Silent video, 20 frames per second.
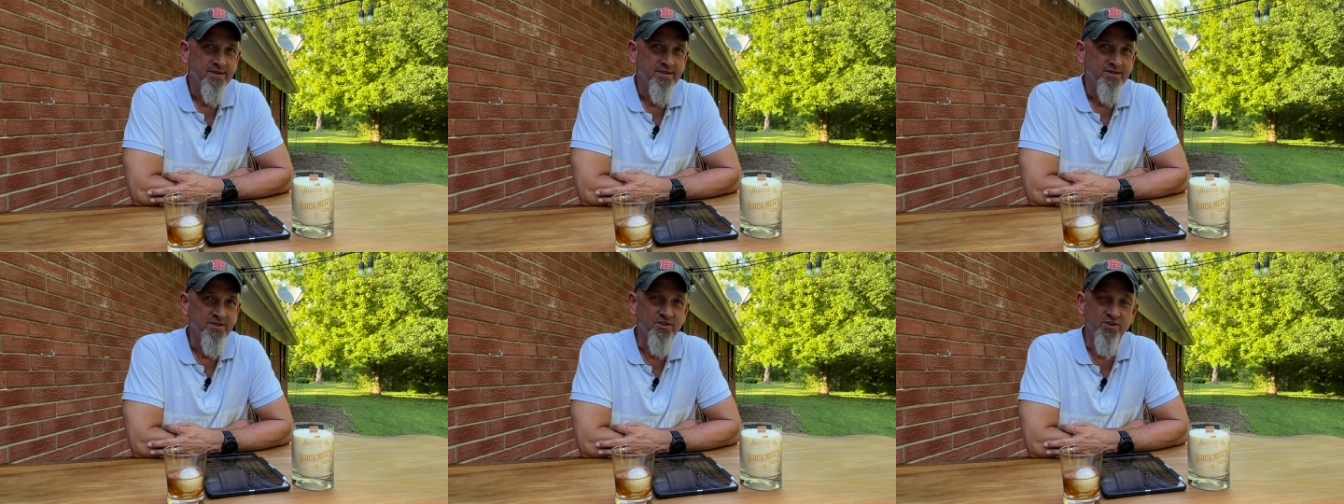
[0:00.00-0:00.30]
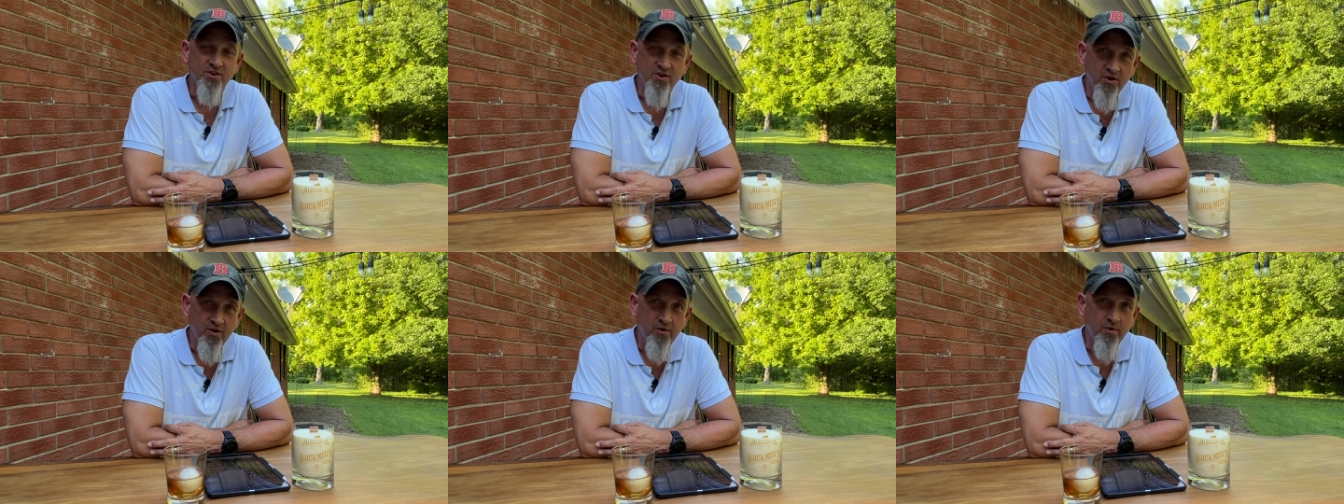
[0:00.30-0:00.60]
to
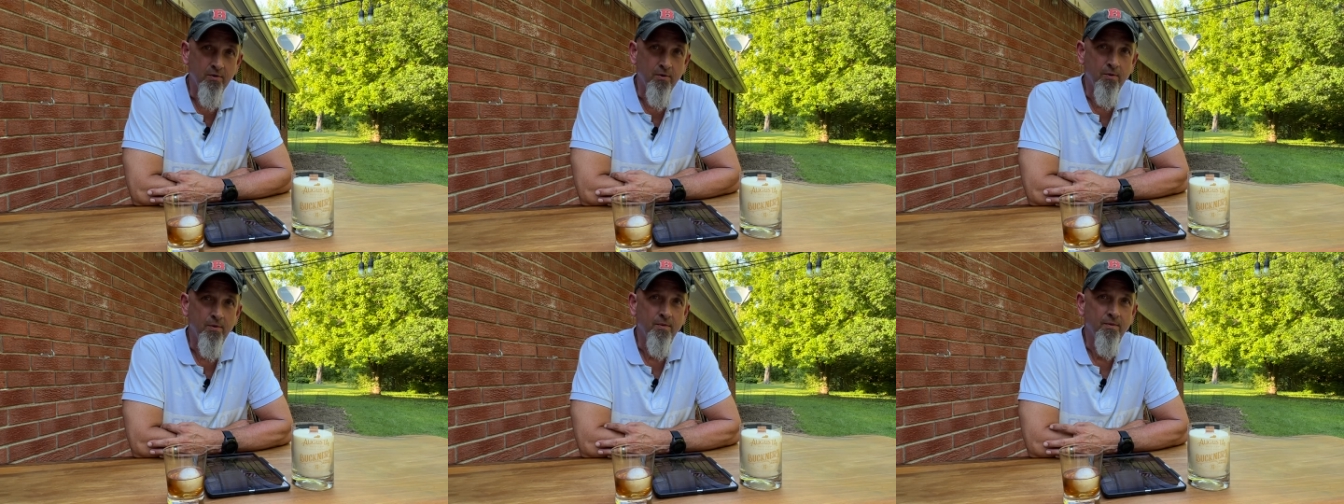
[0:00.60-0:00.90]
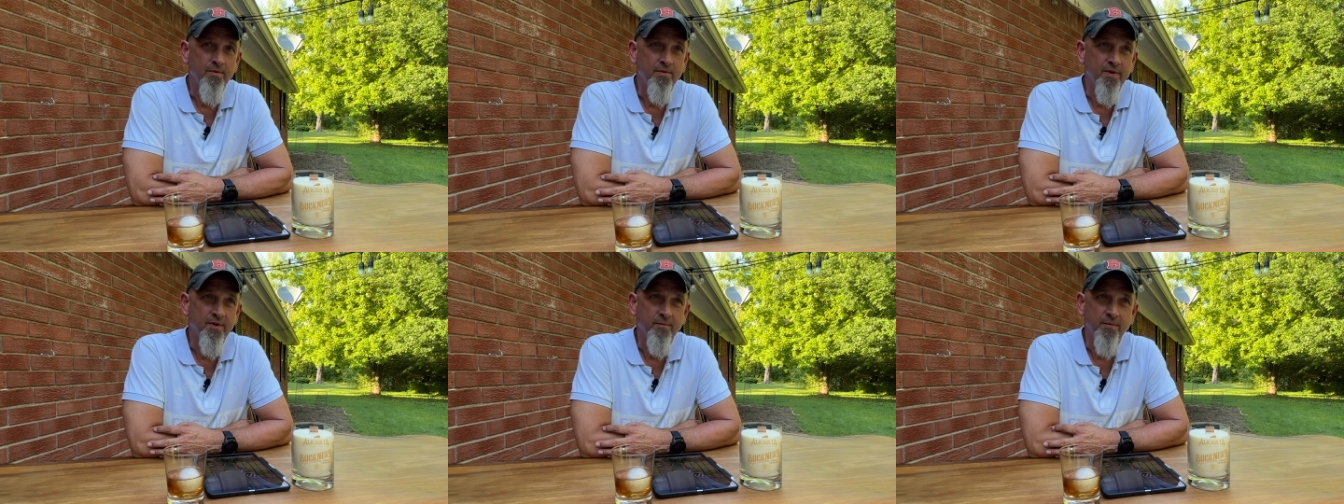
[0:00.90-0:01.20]
know
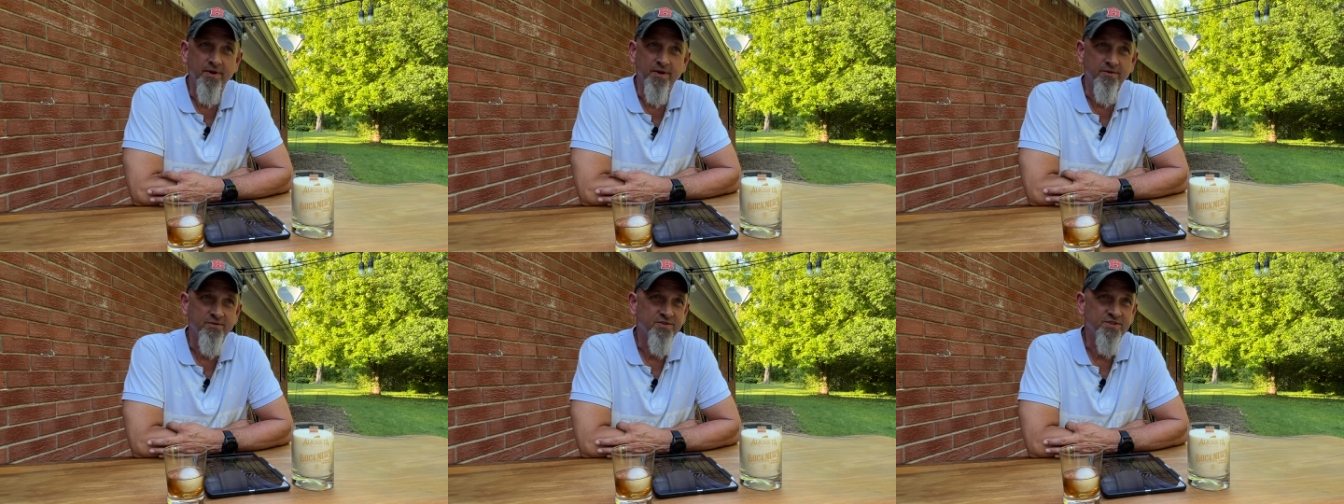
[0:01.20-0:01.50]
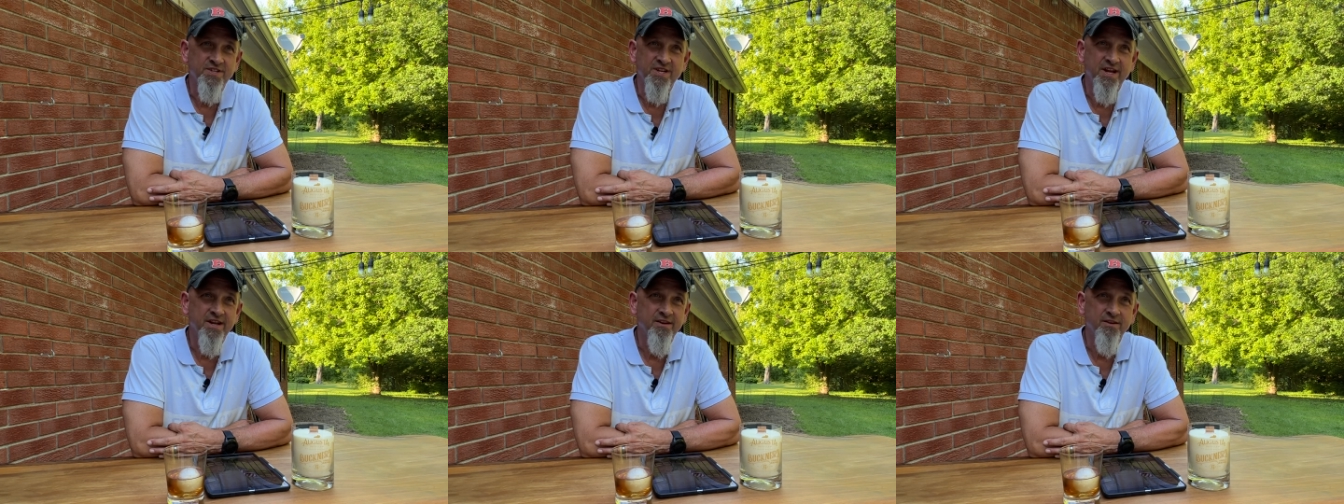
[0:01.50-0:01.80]
that we don't
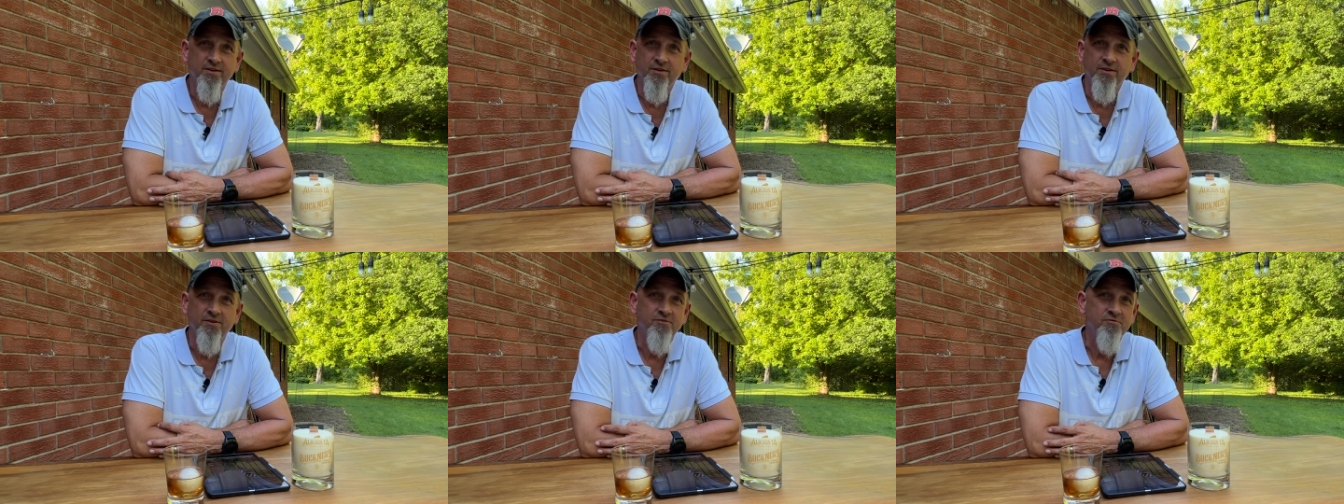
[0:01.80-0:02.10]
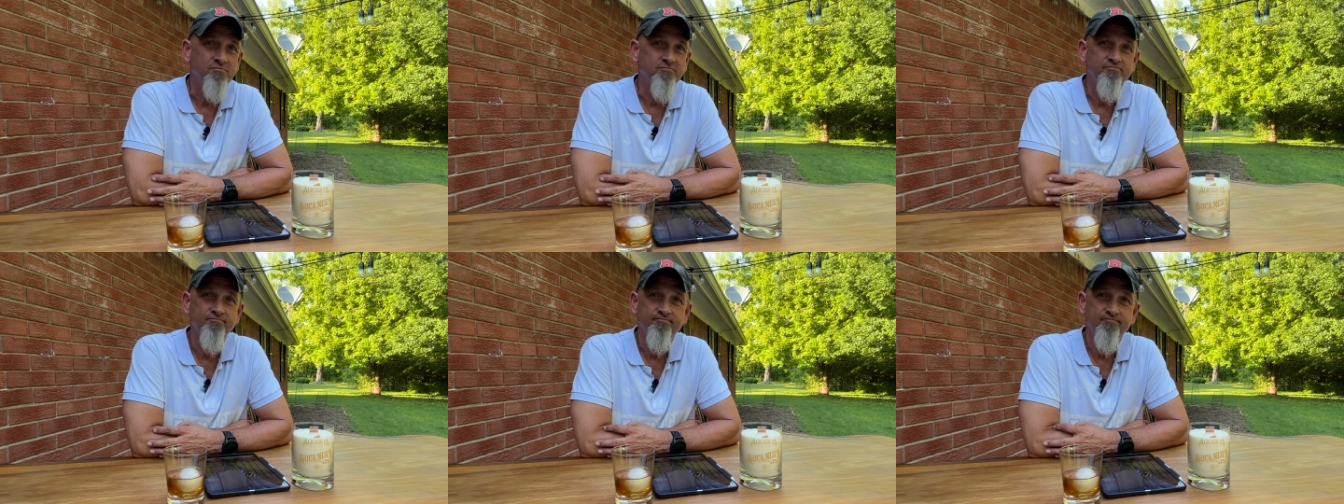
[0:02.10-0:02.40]
stand
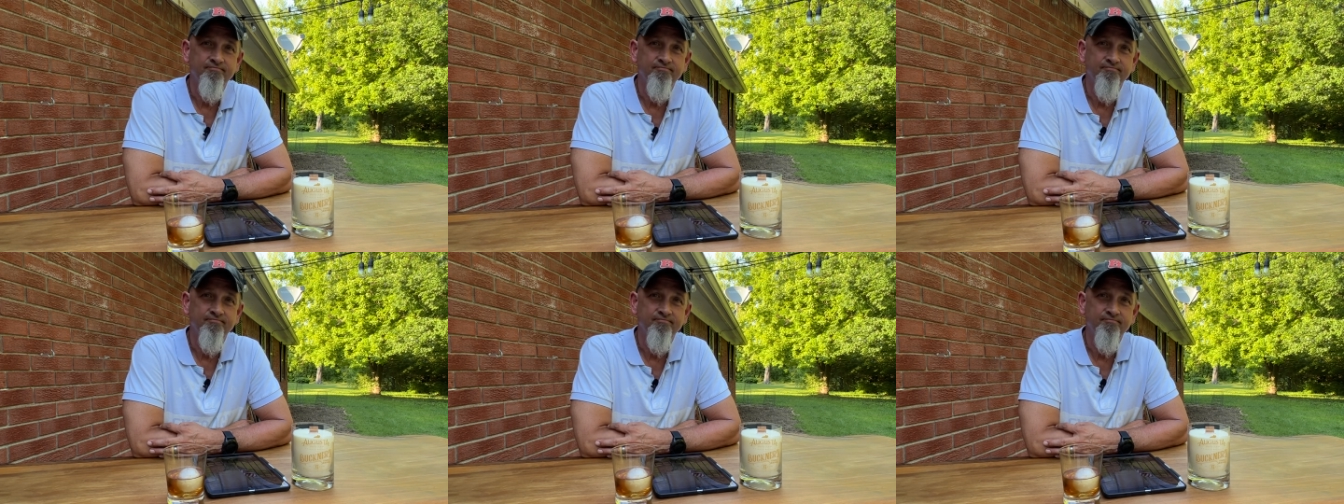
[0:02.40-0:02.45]
alone,